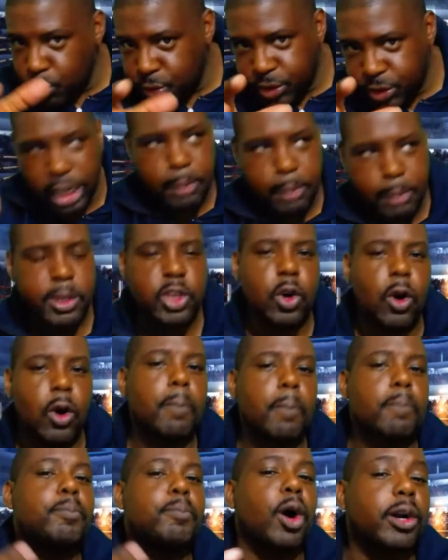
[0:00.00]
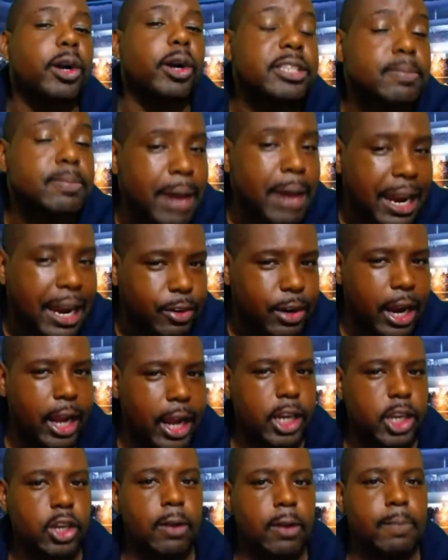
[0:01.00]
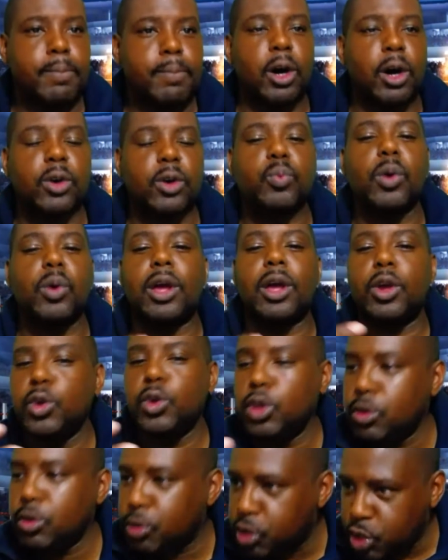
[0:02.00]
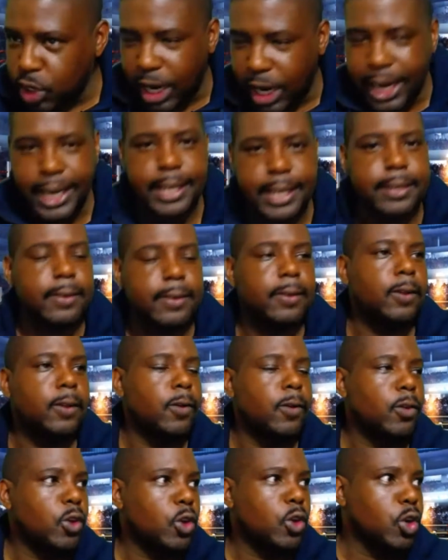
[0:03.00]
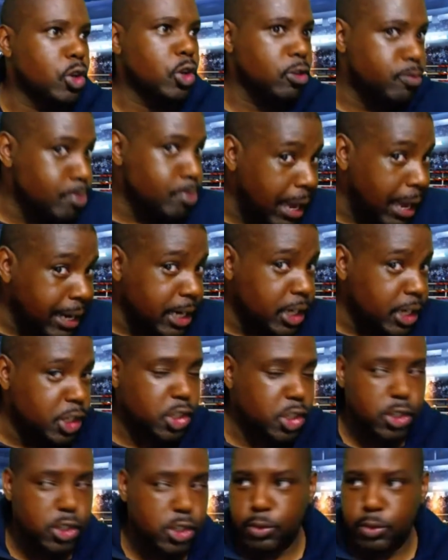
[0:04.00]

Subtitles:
Tell me your boxing background, who you've trained, who you've managed.